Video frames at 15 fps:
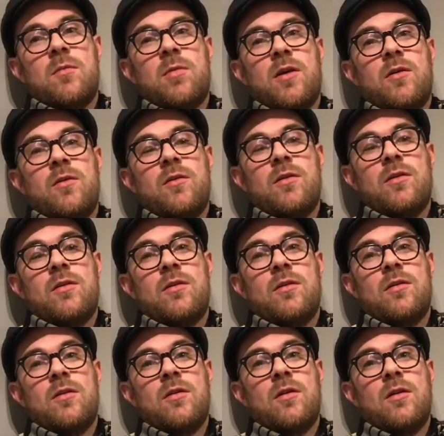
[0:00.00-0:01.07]
about,
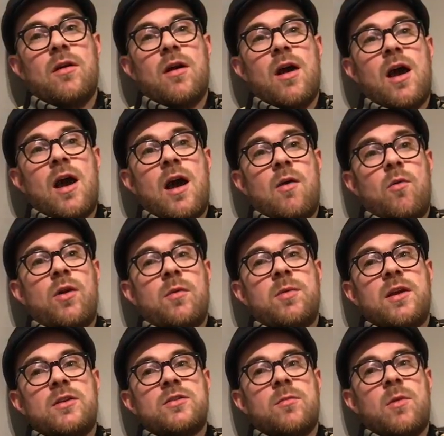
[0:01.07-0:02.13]
I want to
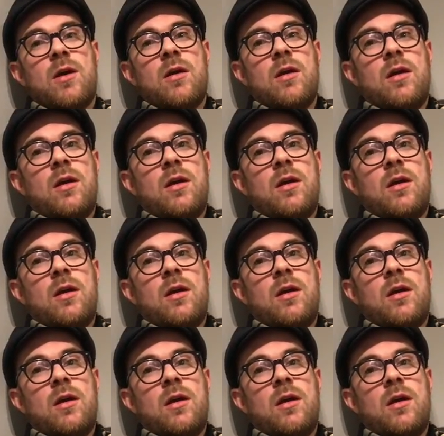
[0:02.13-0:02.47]
be a drummer.